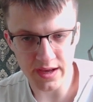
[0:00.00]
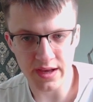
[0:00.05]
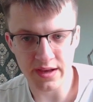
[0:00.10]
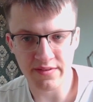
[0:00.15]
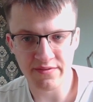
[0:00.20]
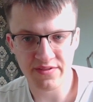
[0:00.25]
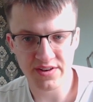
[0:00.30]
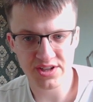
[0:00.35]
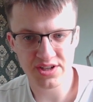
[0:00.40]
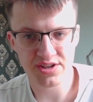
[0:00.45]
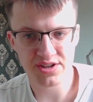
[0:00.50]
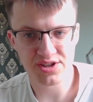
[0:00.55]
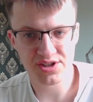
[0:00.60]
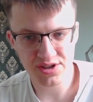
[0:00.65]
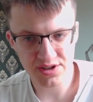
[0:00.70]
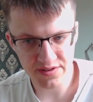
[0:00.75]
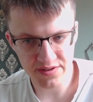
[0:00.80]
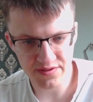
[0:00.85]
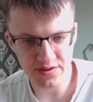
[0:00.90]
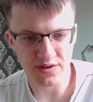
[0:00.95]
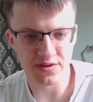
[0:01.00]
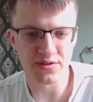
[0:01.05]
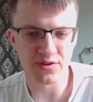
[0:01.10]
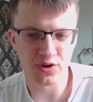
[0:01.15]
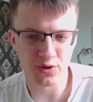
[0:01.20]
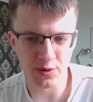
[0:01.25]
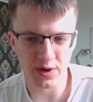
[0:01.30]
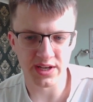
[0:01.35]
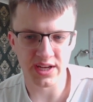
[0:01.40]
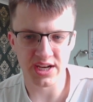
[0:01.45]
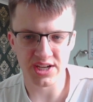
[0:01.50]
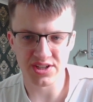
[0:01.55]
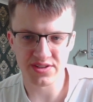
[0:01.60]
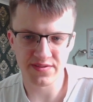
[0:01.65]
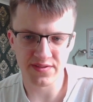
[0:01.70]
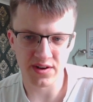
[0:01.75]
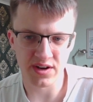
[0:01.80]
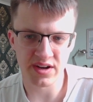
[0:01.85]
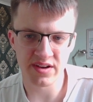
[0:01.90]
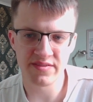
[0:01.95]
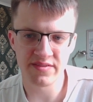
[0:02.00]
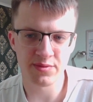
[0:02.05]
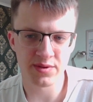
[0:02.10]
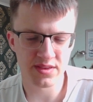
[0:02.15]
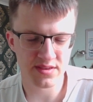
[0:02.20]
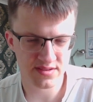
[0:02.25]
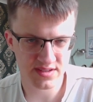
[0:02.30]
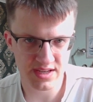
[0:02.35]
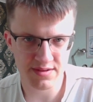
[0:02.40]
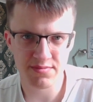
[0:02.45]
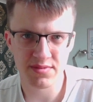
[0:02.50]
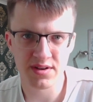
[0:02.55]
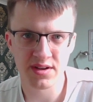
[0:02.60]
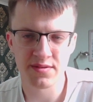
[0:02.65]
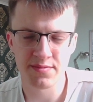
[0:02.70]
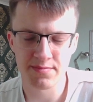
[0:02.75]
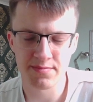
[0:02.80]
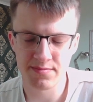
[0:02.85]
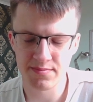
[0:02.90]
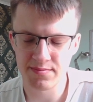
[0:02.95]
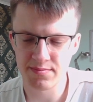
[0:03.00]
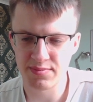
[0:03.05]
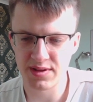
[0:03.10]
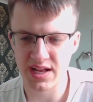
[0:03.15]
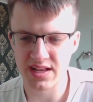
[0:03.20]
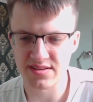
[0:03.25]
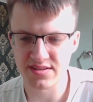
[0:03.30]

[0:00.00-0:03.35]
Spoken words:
Fischer should have gone queen h5 with similar plans